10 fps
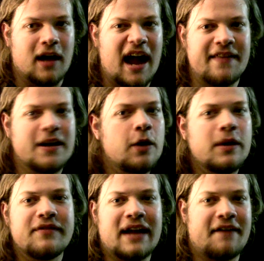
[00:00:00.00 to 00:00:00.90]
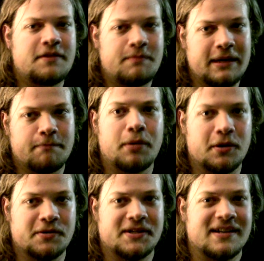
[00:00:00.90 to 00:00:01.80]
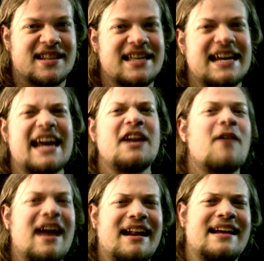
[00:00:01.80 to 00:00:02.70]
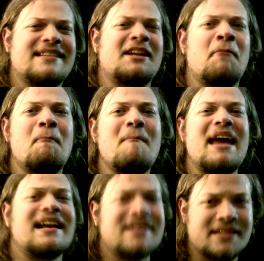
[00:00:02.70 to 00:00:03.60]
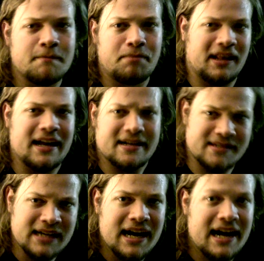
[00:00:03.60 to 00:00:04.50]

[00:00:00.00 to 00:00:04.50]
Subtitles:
And they don't even have to be in person. The internet is an amazing place.